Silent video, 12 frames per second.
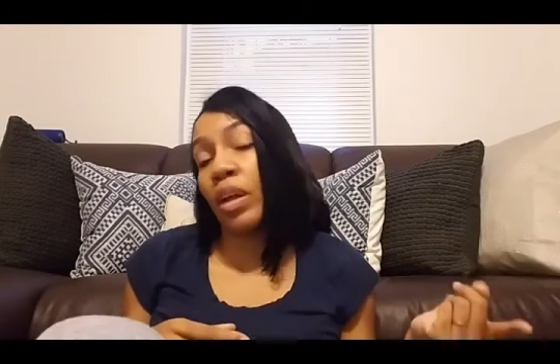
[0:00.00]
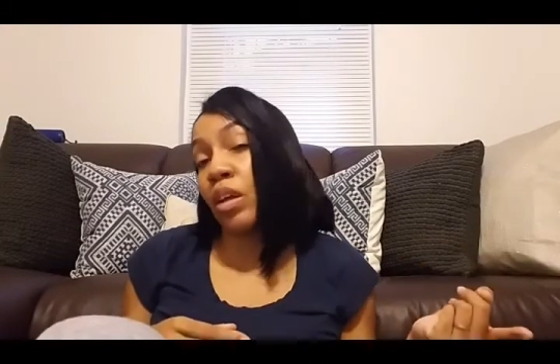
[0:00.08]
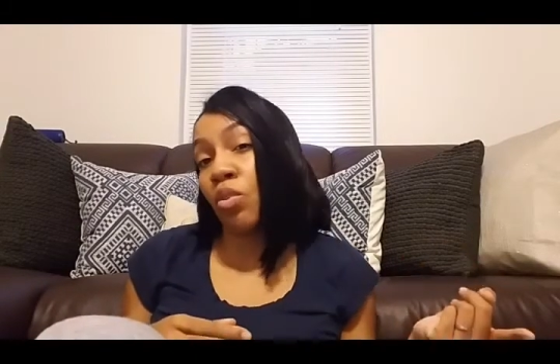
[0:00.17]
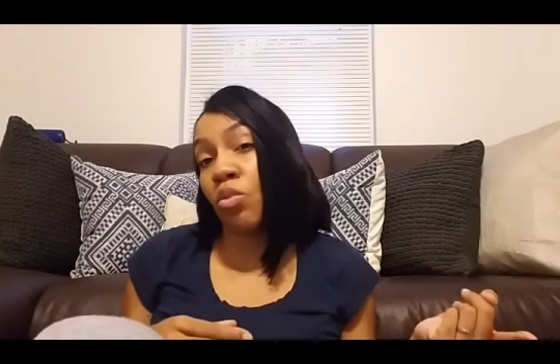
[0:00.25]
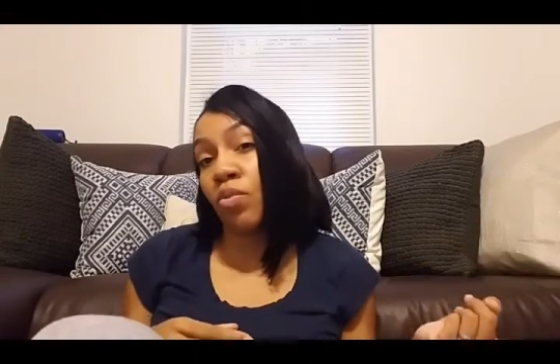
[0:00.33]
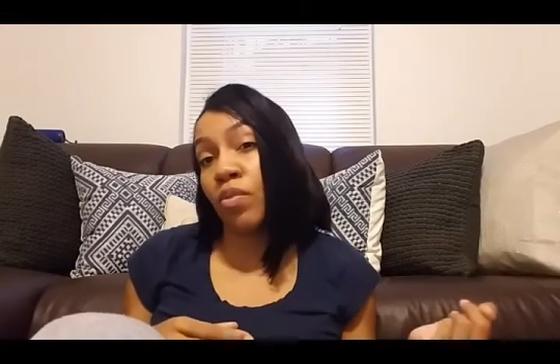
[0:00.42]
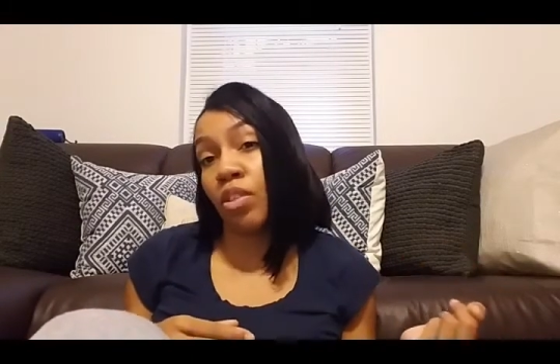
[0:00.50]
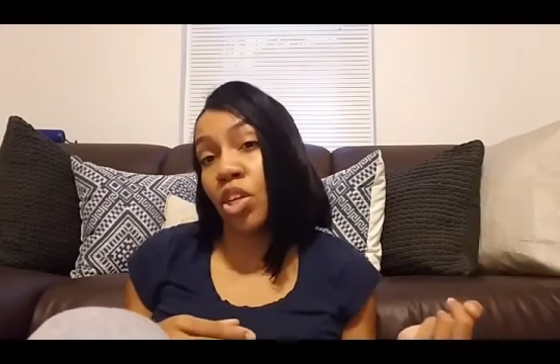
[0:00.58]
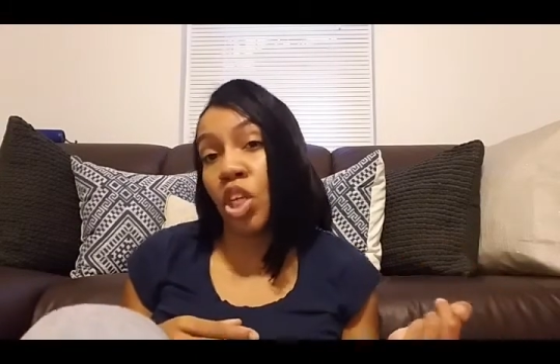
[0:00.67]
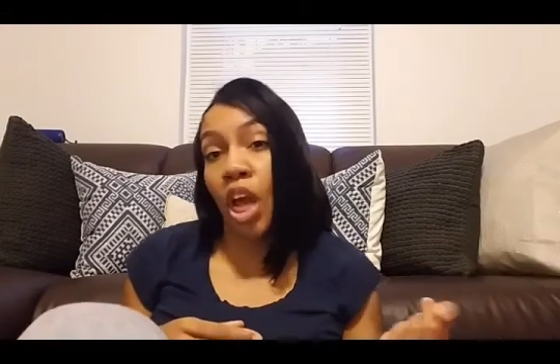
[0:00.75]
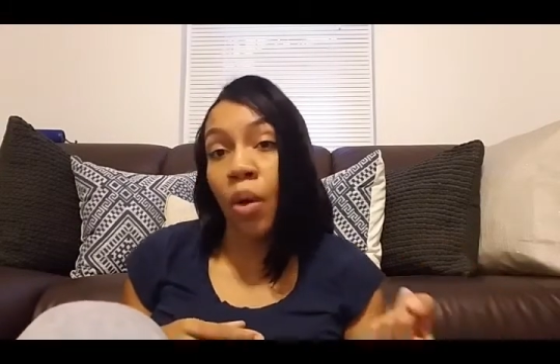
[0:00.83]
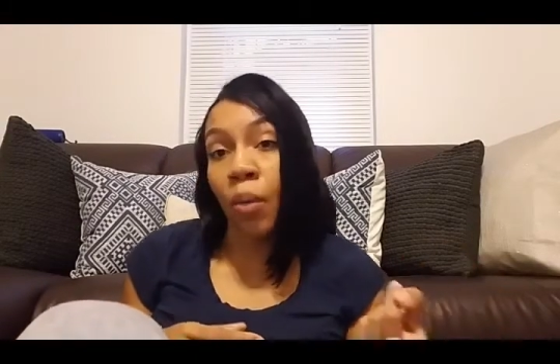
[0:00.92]
One I use
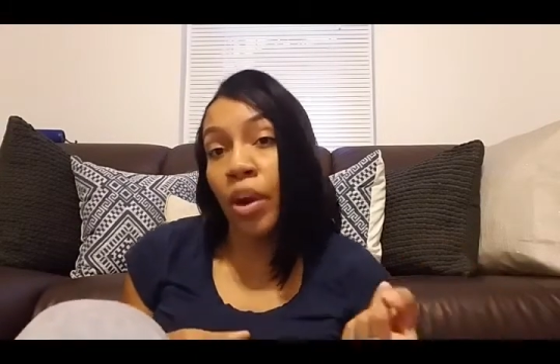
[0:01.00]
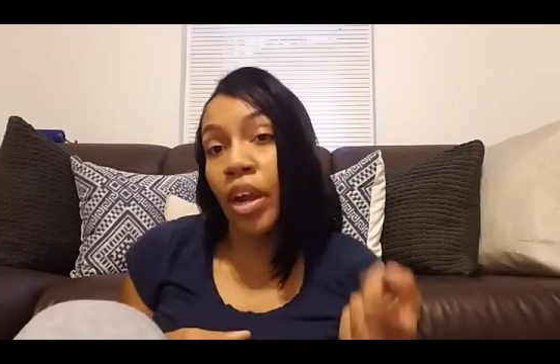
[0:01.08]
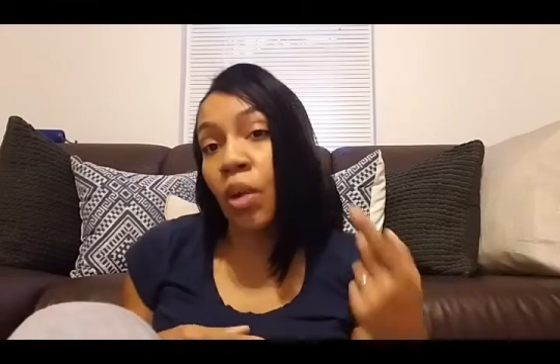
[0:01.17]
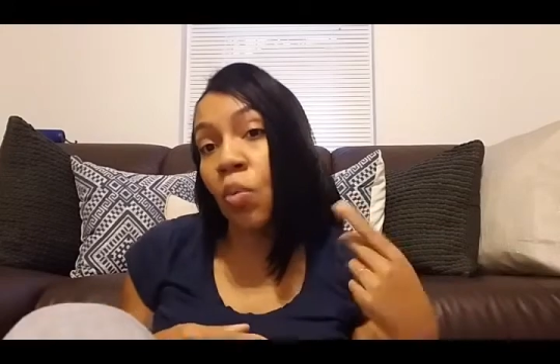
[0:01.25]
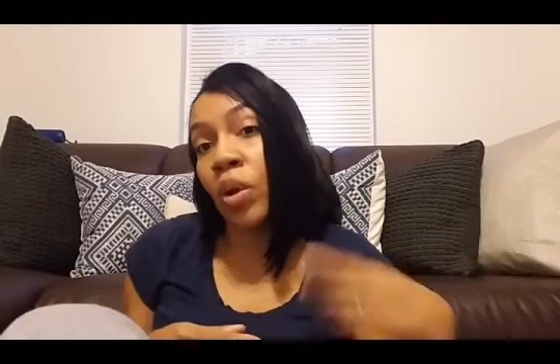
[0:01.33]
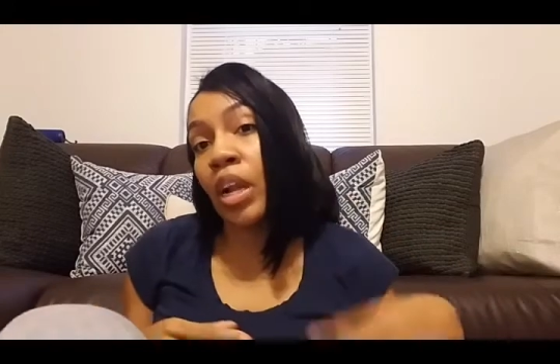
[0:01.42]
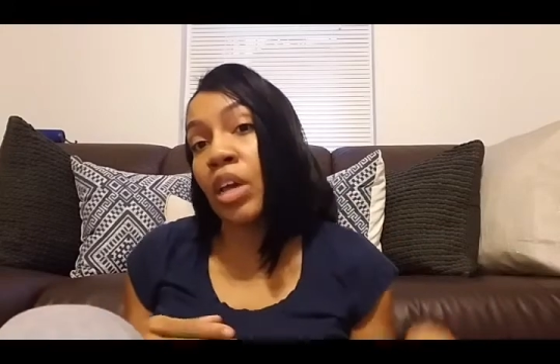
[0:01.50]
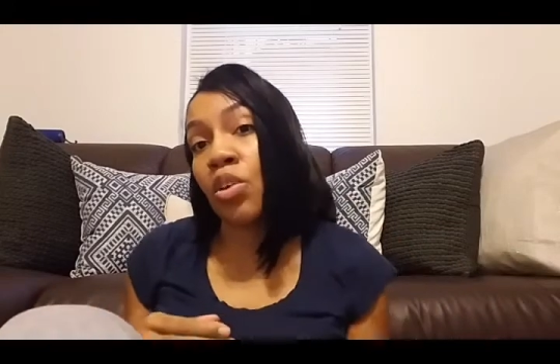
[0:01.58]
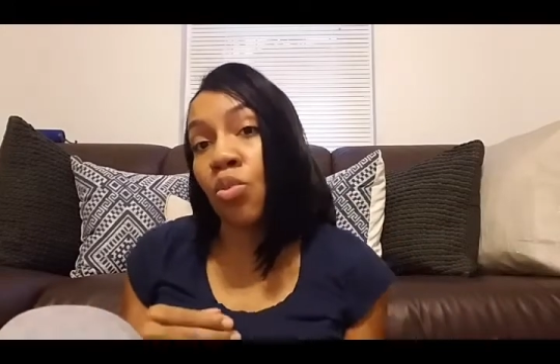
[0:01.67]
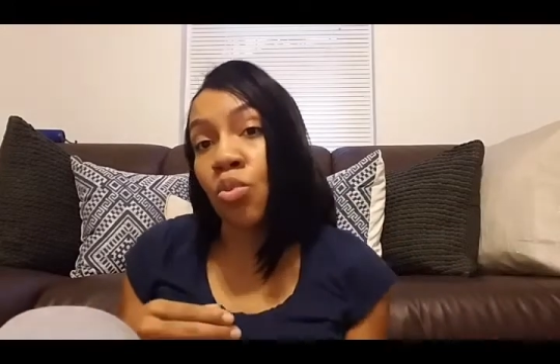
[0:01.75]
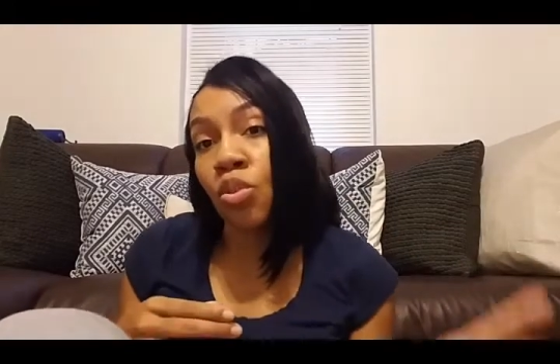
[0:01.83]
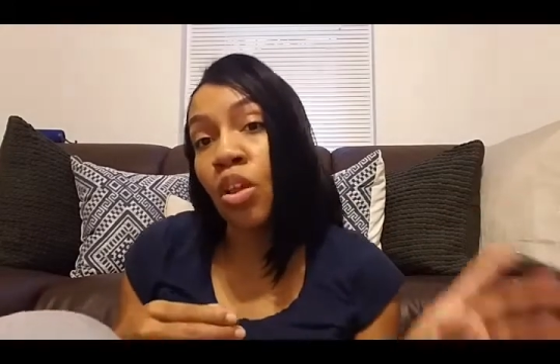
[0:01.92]
for the shower and
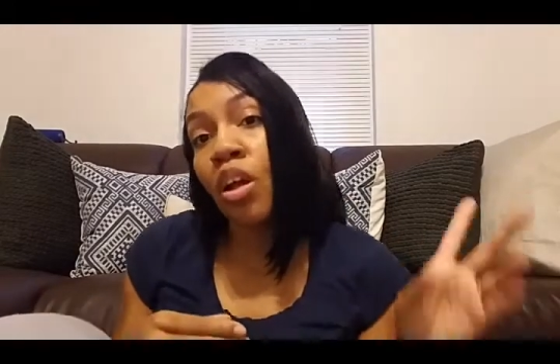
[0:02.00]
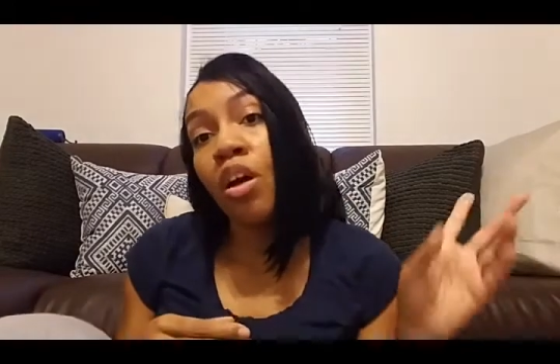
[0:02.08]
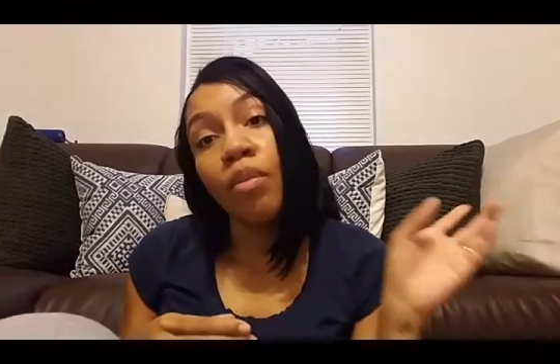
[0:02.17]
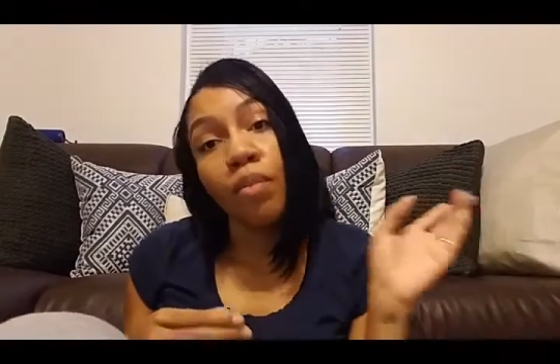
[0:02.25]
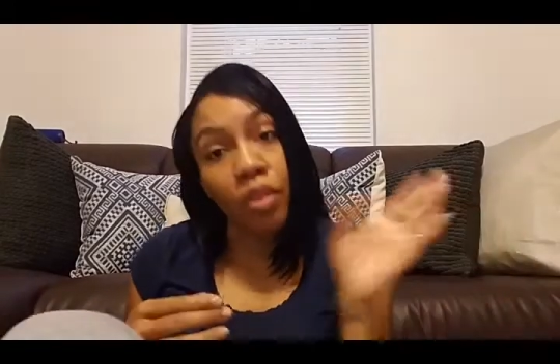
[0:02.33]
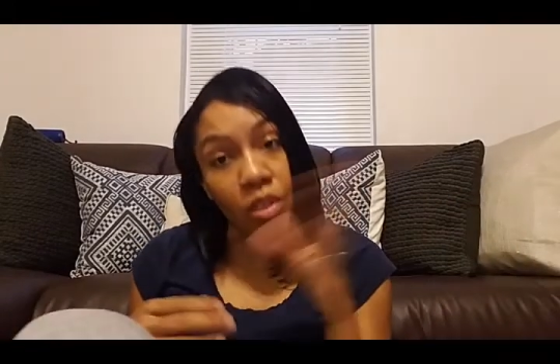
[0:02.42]
one I use